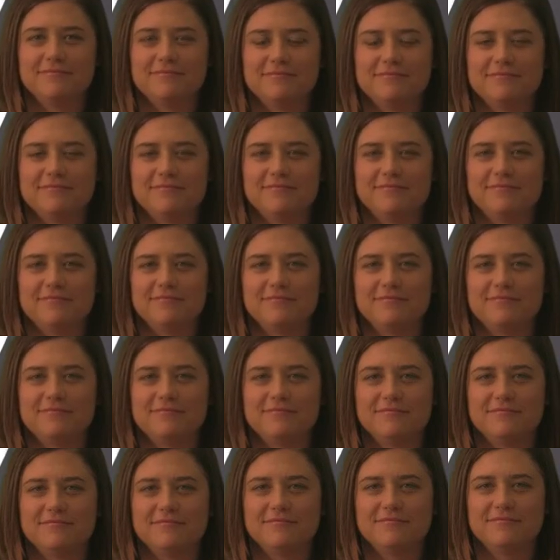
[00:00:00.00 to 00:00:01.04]

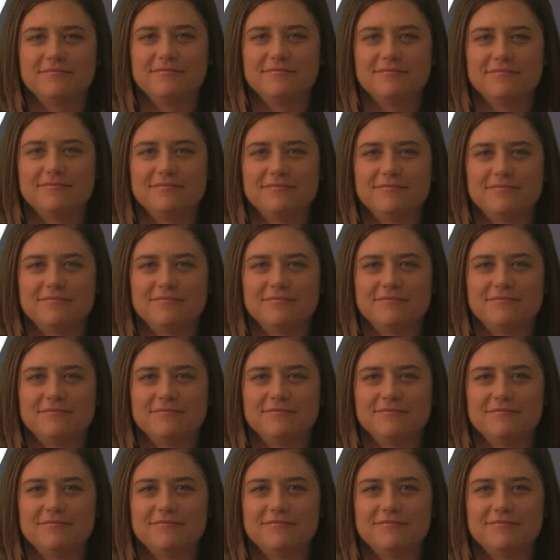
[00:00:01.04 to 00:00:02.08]

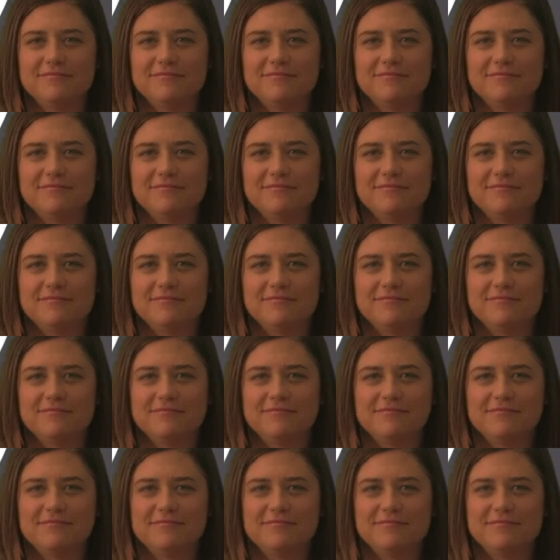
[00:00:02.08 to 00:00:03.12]

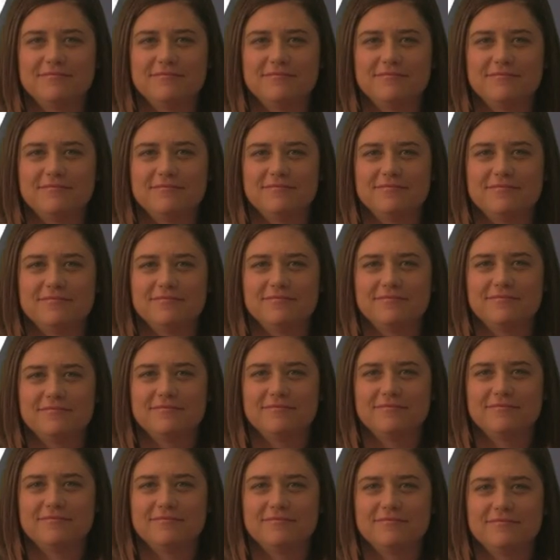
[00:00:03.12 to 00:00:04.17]

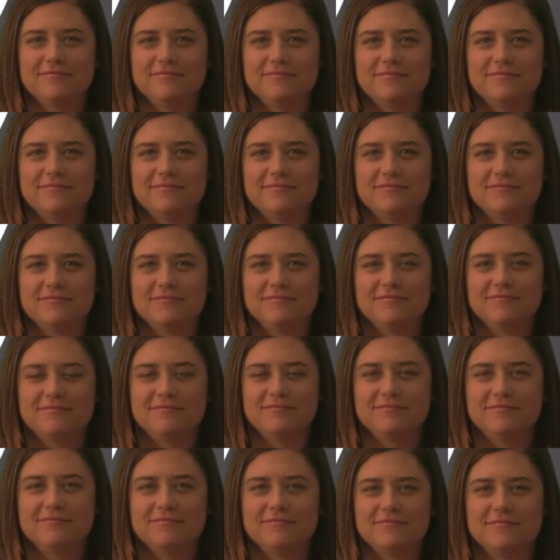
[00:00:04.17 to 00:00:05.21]

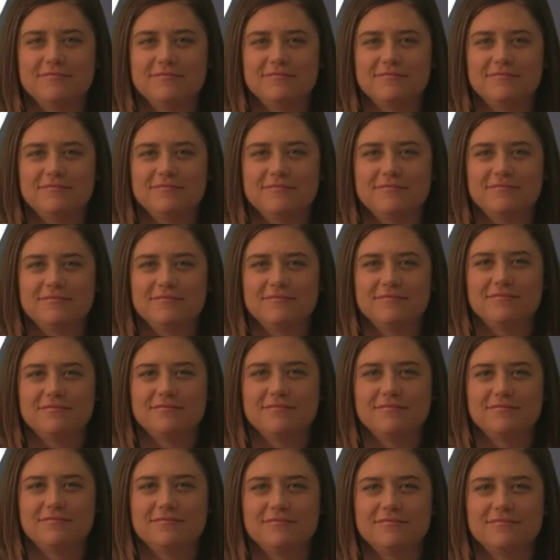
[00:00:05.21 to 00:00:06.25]

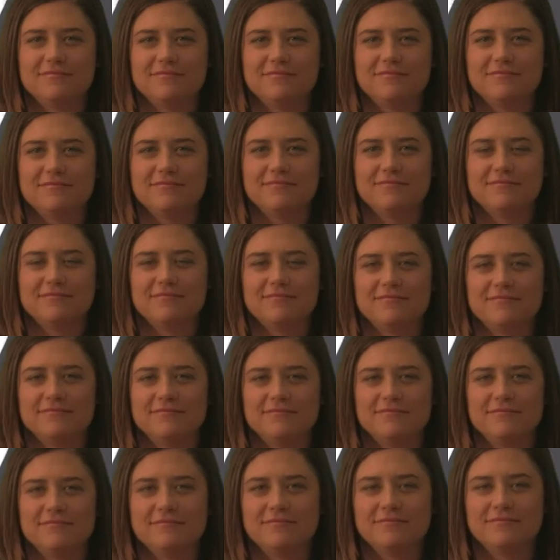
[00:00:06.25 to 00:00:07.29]

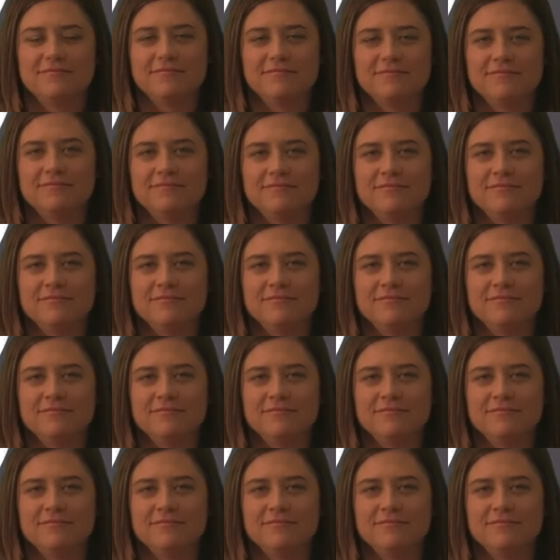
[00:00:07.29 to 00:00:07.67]
This person isn't speaking.